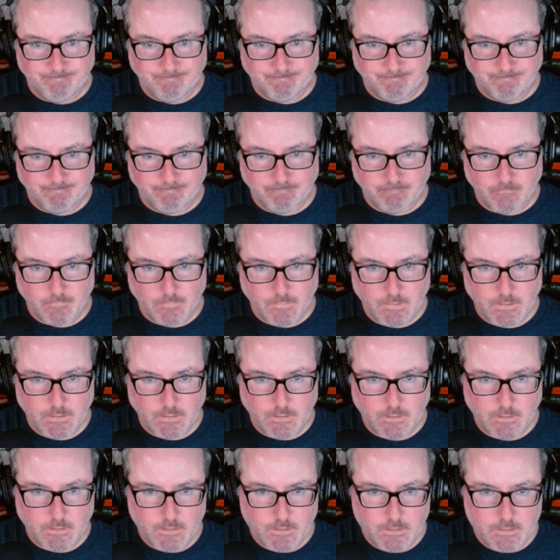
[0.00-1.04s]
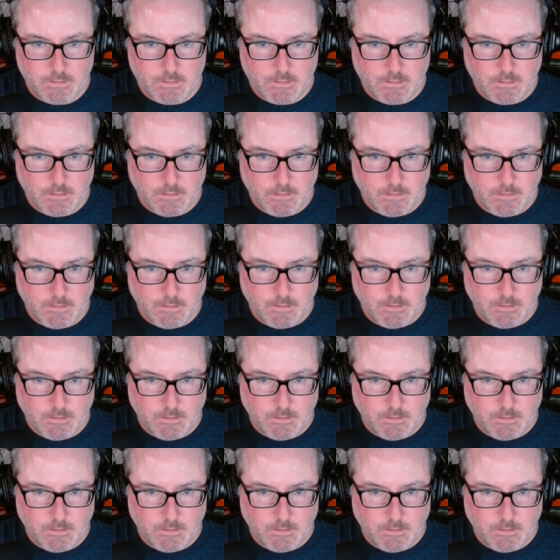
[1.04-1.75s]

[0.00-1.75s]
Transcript: (no one is talking)